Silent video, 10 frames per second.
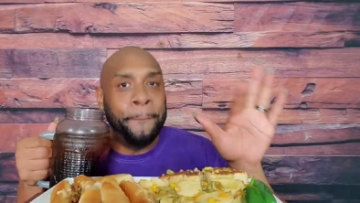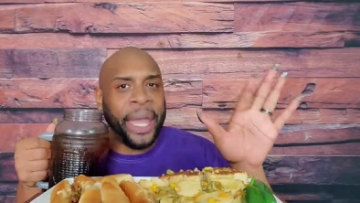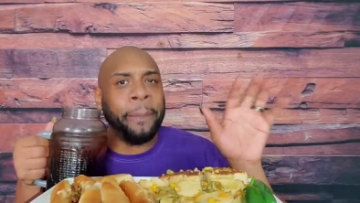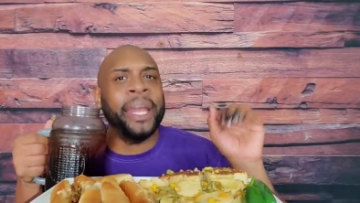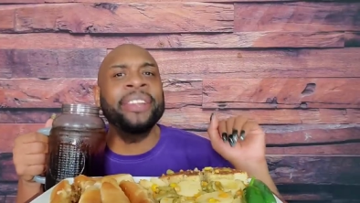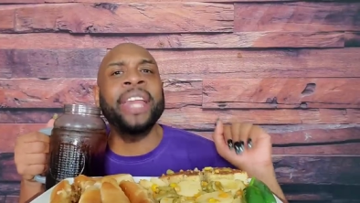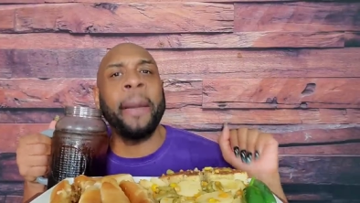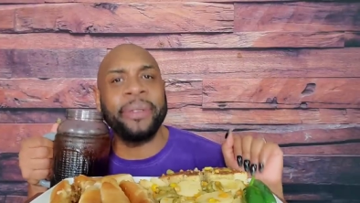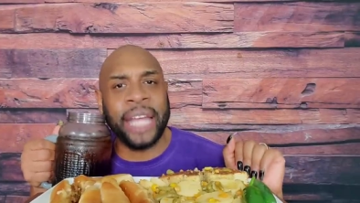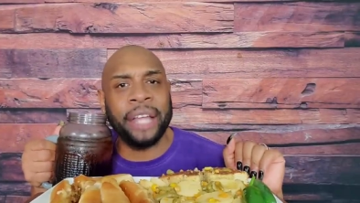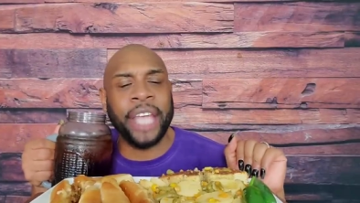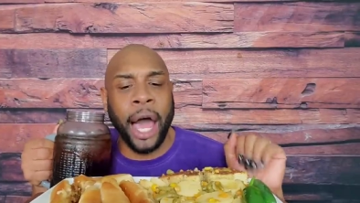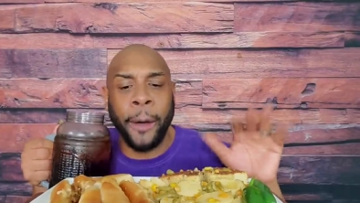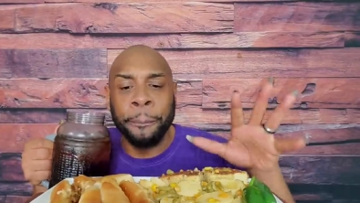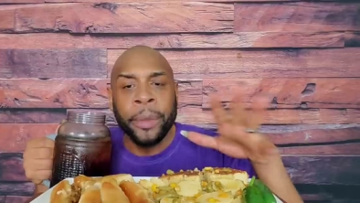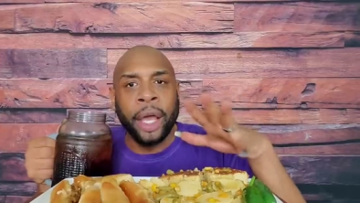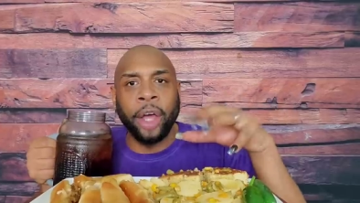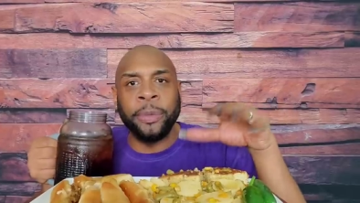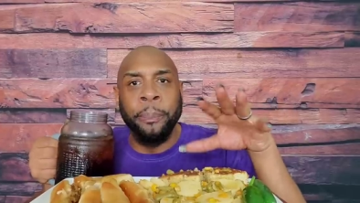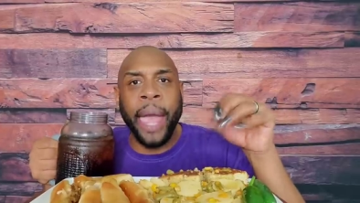Big Ben is to help us out, y'all,
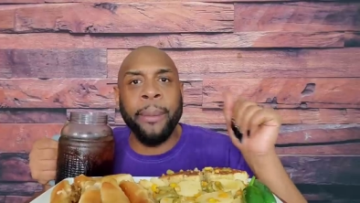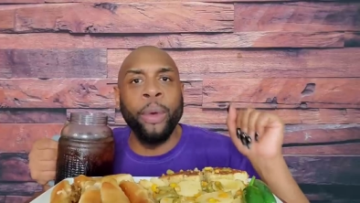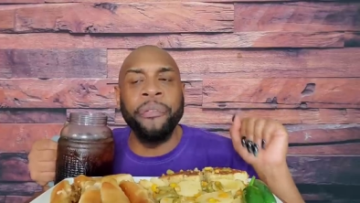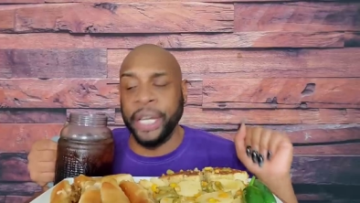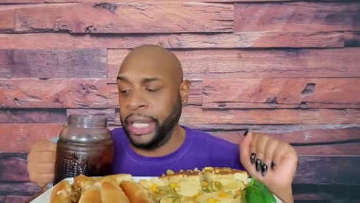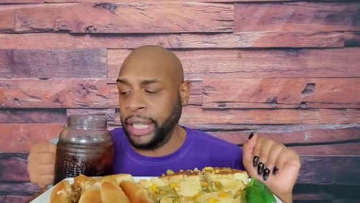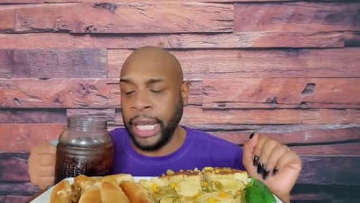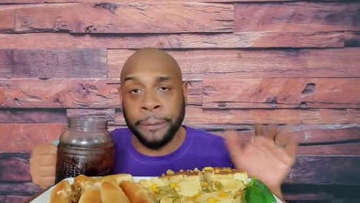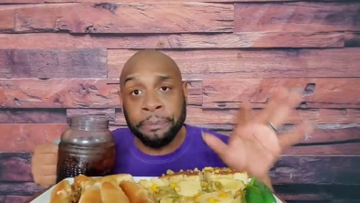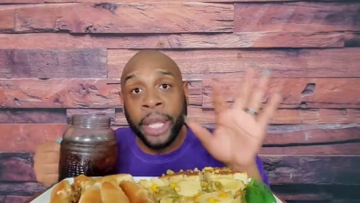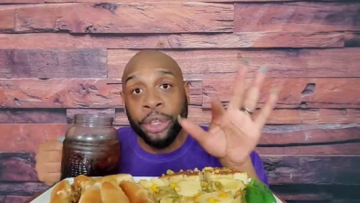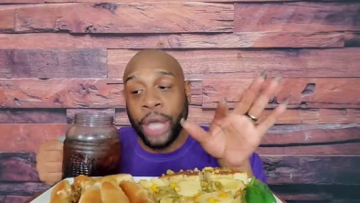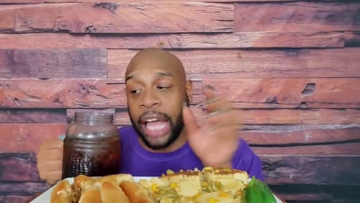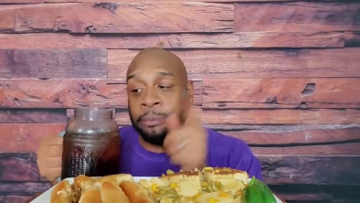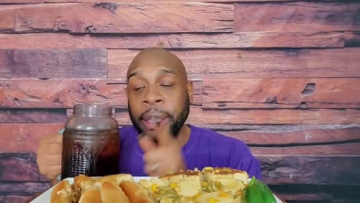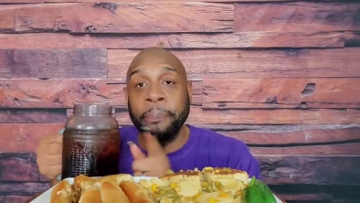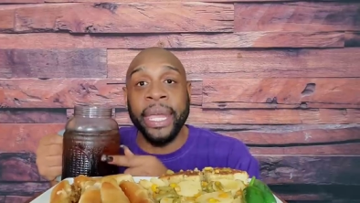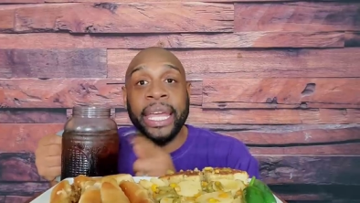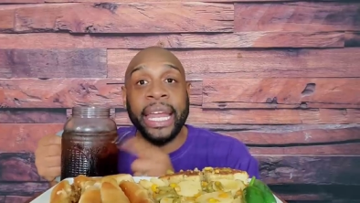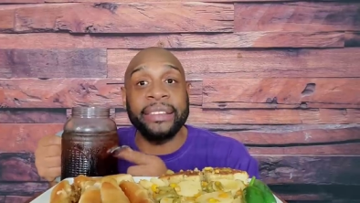because, baby, we finna get to eating. You guys, Big
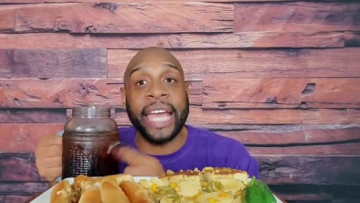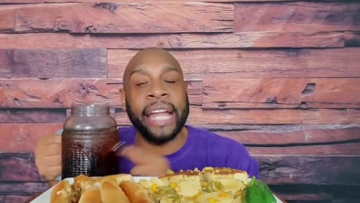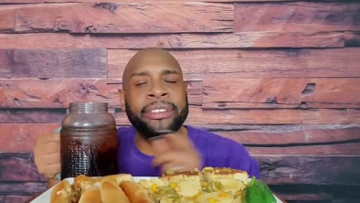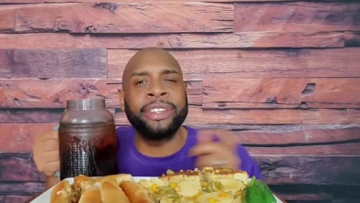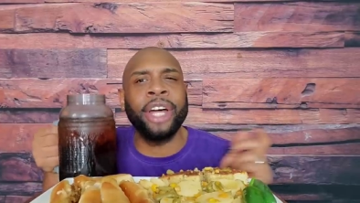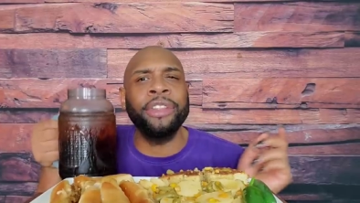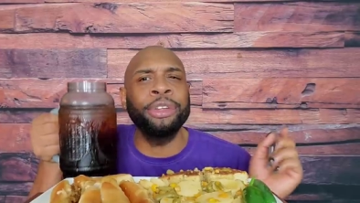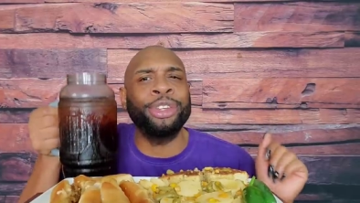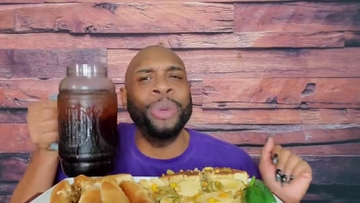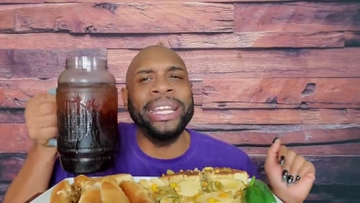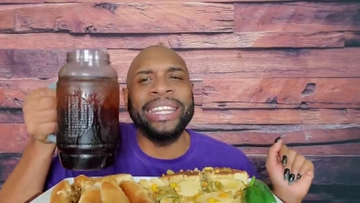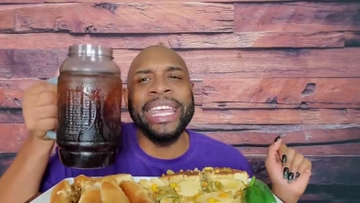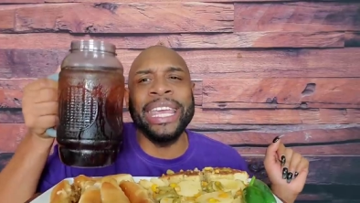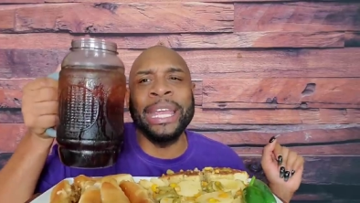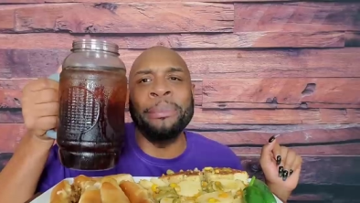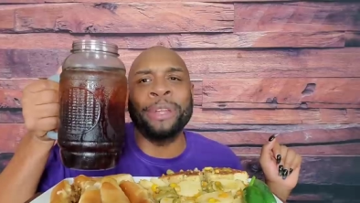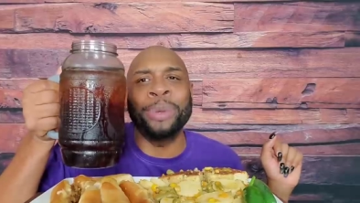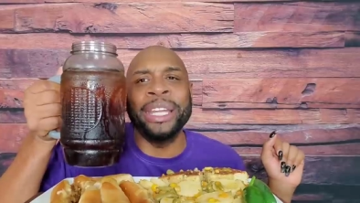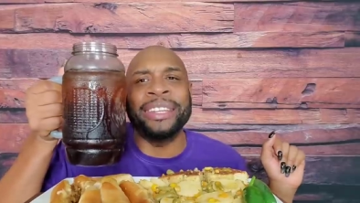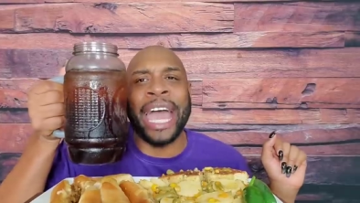Ben has got Southern sweet tea in him.
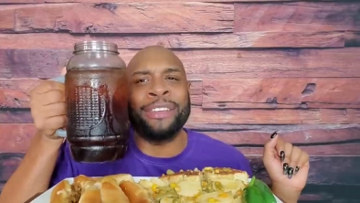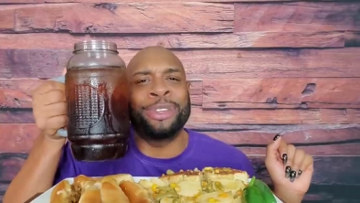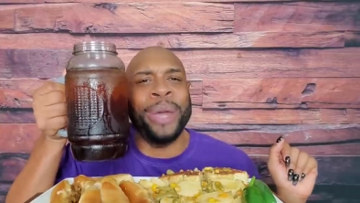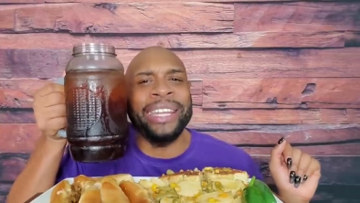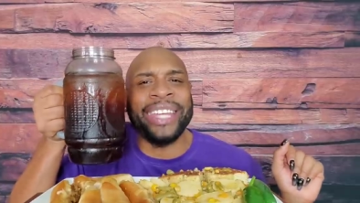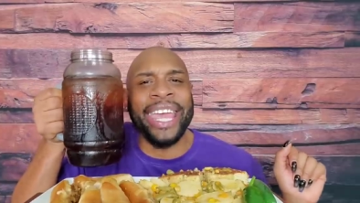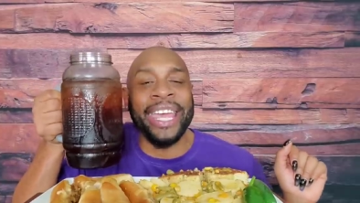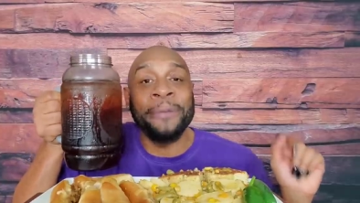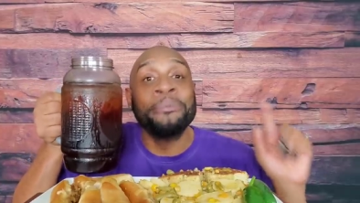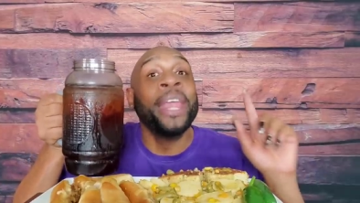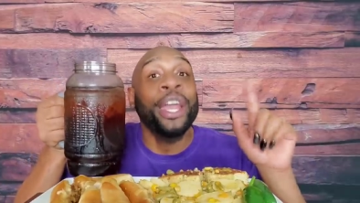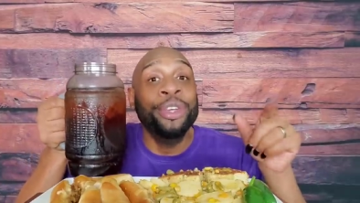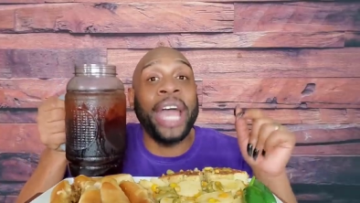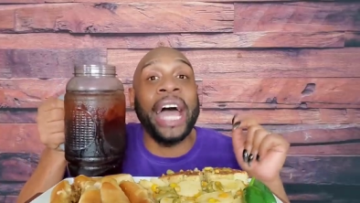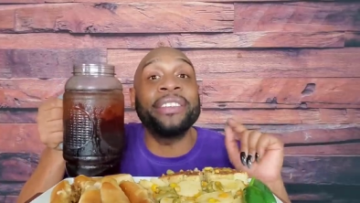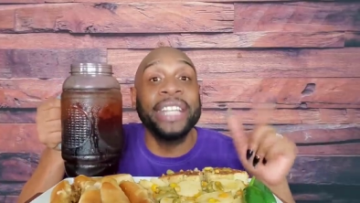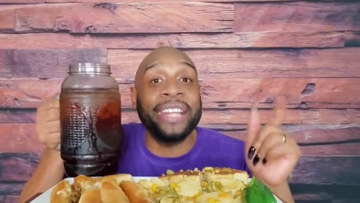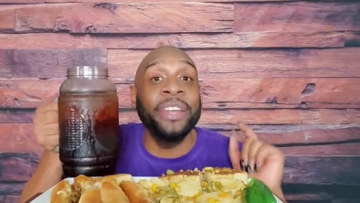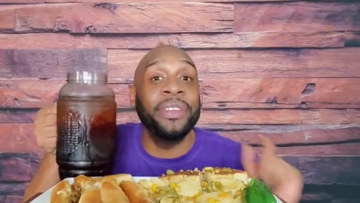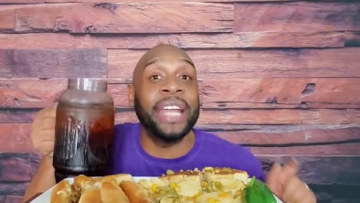That's what he's got, sweet tea. You guys,
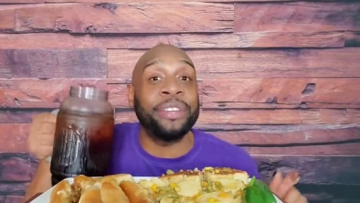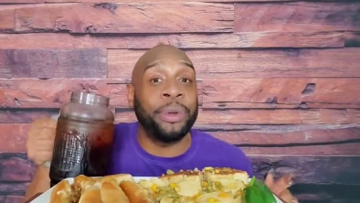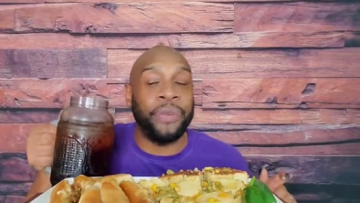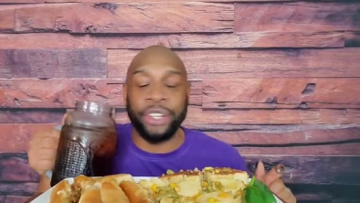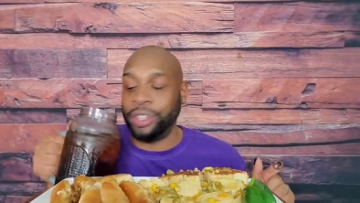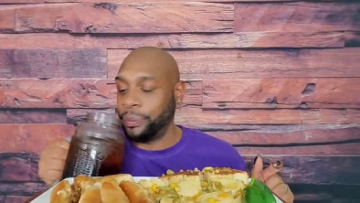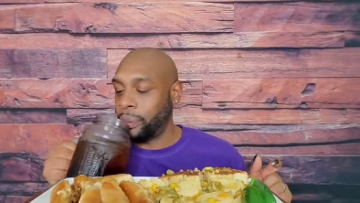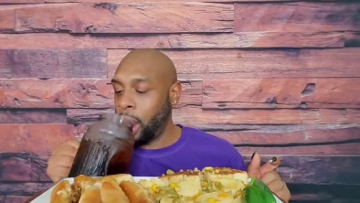let's see if that's refreshing.